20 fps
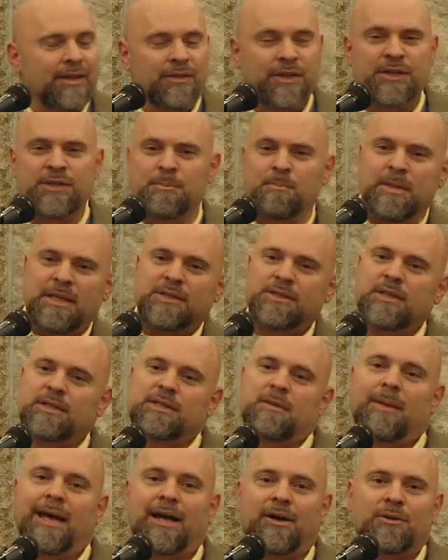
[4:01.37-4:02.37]
This
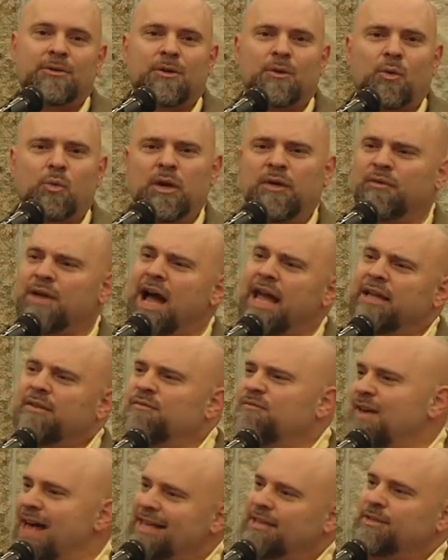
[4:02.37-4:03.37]
business about we've
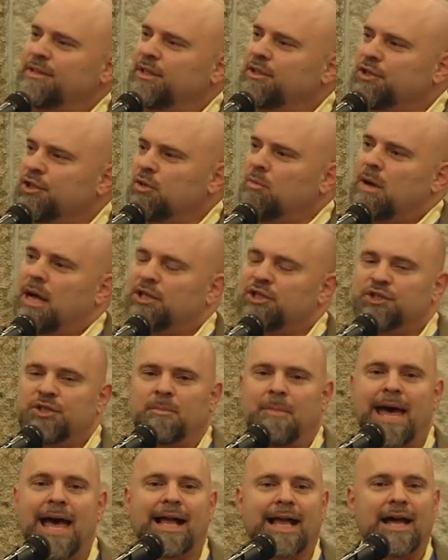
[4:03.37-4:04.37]
invested too much
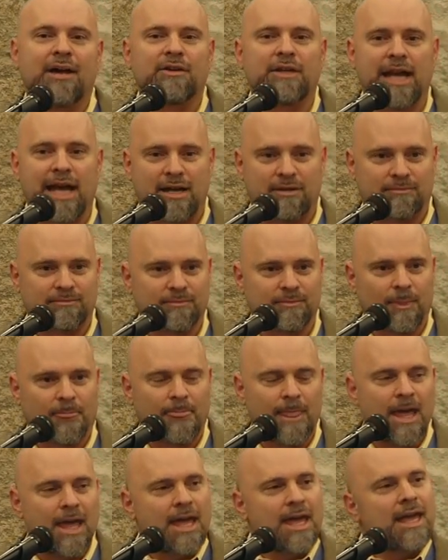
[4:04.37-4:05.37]
to back out now.
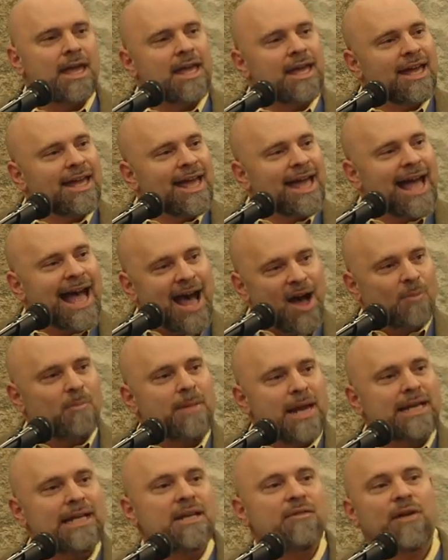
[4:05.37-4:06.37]
How
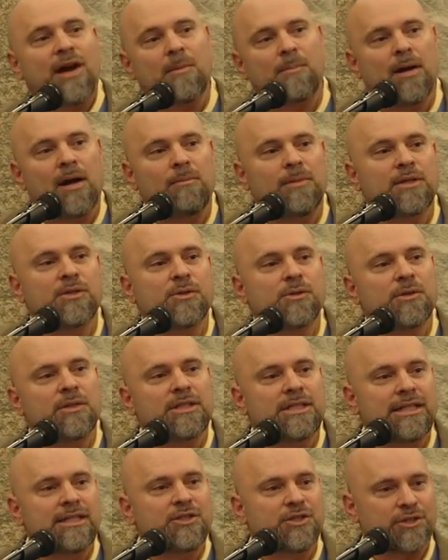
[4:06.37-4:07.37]
many of our public
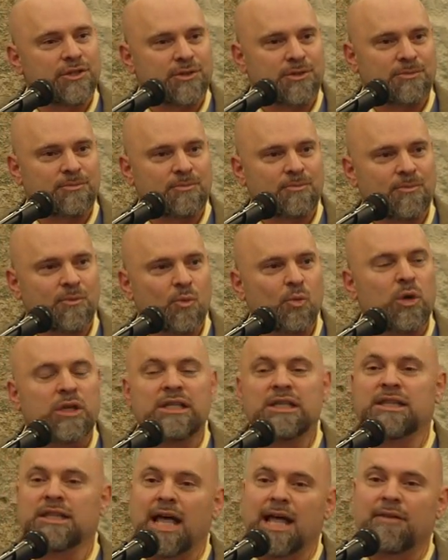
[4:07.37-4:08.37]
school teachers
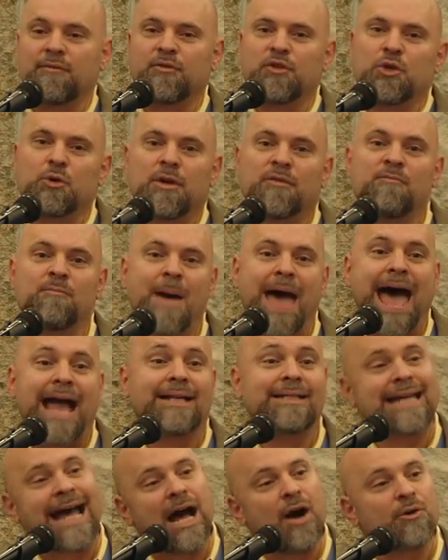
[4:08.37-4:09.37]
would love to have
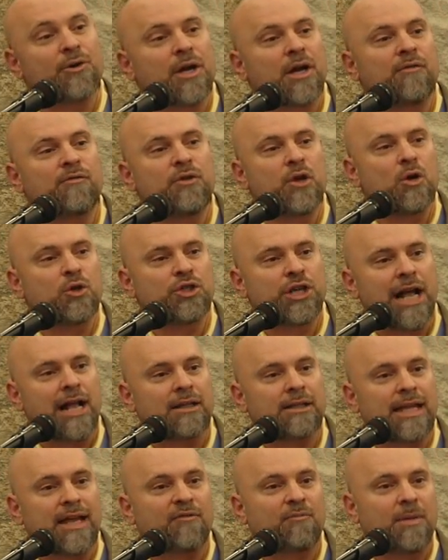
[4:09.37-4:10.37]
backed out of No
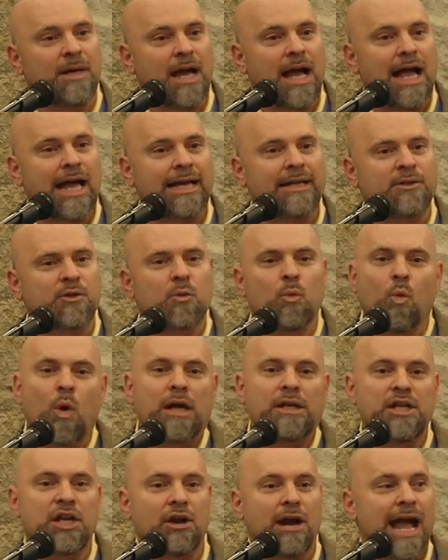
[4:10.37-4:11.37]
Child Left Behind
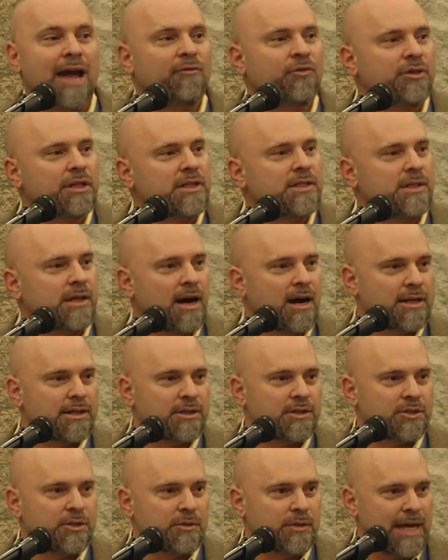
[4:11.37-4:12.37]
one year after it
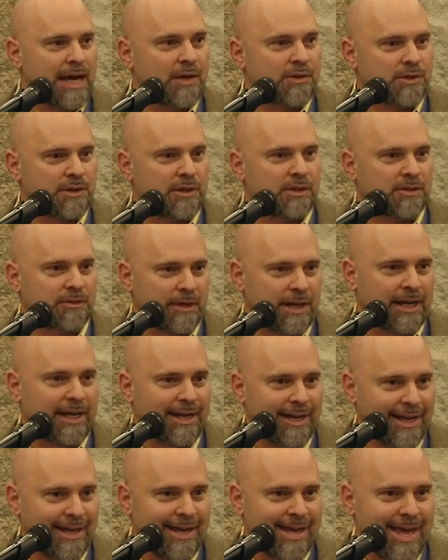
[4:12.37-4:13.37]
started in 2003?
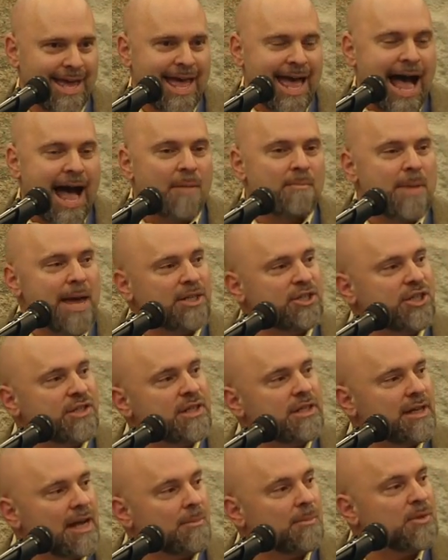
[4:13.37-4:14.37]
I'll bet you
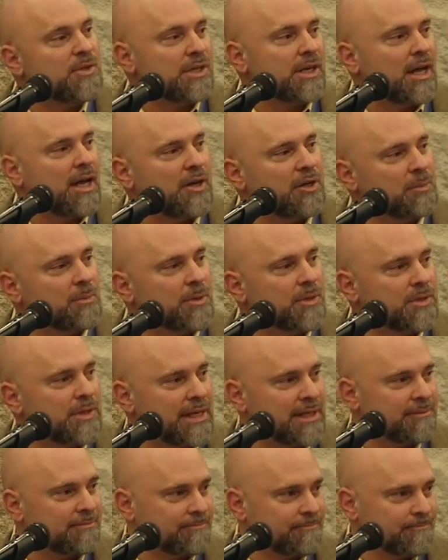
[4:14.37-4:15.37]
the number's at
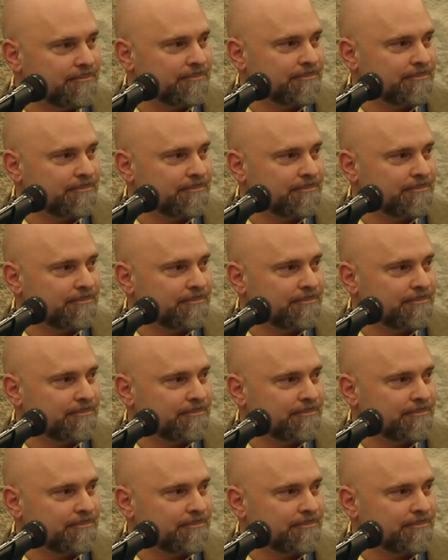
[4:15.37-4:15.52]
100%.